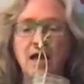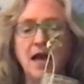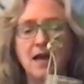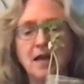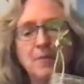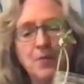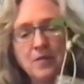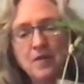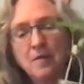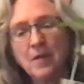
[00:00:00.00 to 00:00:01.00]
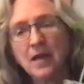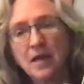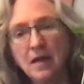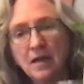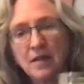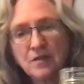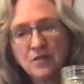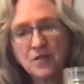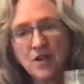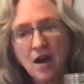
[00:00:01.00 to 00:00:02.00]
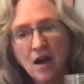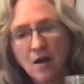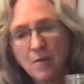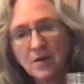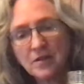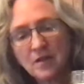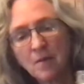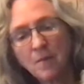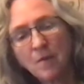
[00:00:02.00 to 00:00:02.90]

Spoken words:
And I put them in this jar with some